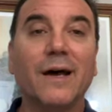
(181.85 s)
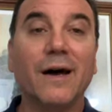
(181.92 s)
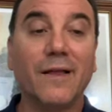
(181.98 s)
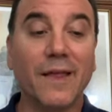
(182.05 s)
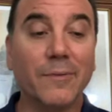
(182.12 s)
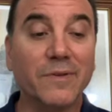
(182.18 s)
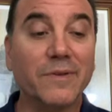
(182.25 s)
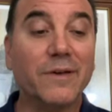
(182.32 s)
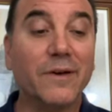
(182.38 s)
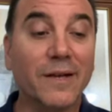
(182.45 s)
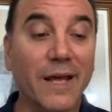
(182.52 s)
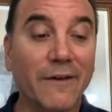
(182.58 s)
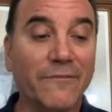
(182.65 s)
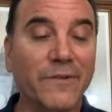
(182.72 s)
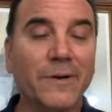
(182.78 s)
Well, that was a good
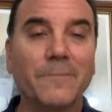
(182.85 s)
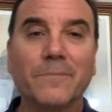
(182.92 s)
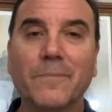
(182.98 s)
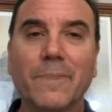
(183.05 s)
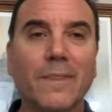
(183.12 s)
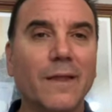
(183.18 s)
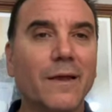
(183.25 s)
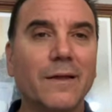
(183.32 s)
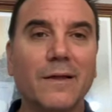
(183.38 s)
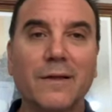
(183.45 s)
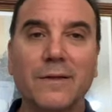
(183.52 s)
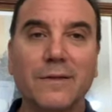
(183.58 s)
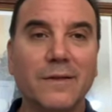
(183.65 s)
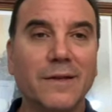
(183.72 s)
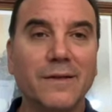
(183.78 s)
effort.
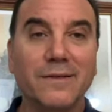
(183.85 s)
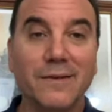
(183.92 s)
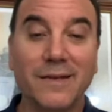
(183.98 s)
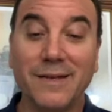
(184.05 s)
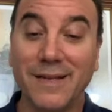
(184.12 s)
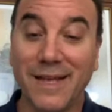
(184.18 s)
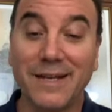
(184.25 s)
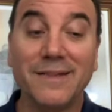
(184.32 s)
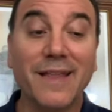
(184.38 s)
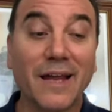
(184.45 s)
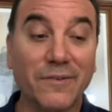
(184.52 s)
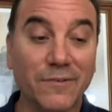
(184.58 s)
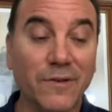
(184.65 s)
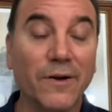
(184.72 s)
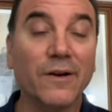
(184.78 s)
He needed
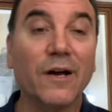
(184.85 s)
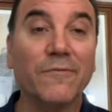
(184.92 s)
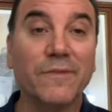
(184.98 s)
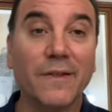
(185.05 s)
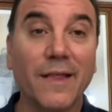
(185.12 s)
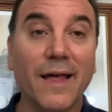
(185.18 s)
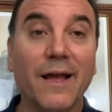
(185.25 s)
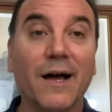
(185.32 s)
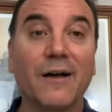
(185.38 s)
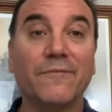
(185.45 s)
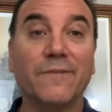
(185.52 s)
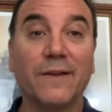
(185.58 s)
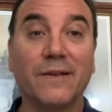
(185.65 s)
that start off the layoff,